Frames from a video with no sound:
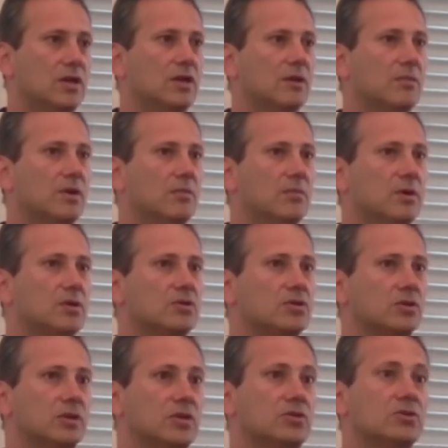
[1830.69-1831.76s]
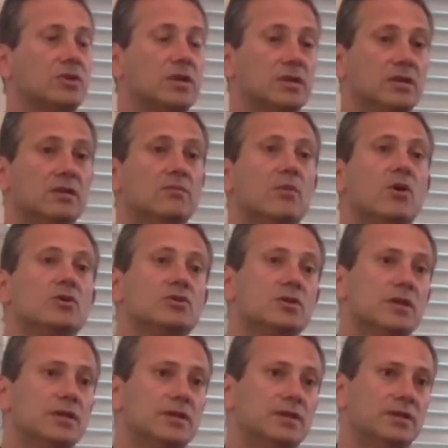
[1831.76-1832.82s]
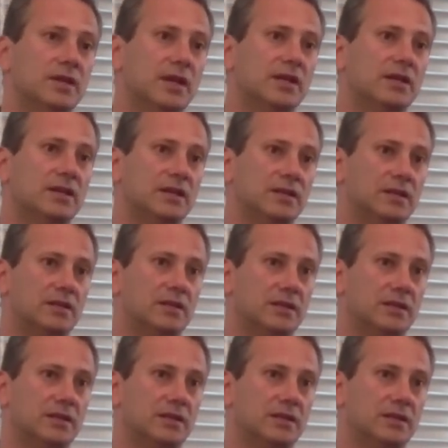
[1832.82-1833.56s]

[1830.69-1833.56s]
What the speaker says: incoming burst so that you can demodulate the data